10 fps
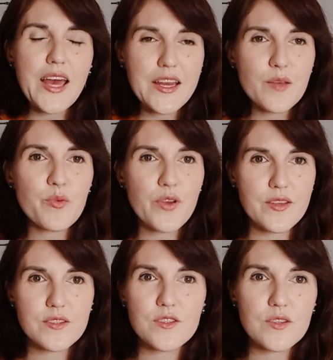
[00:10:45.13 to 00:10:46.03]
any
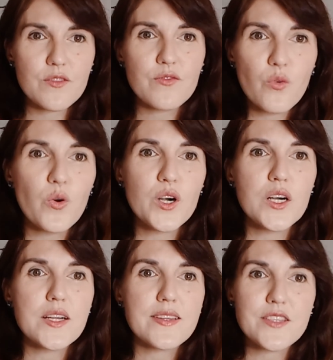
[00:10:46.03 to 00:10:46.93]
present
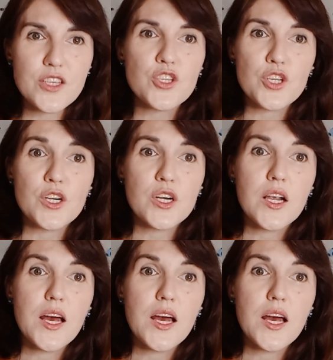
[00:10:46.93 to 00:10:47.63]
for the teacher.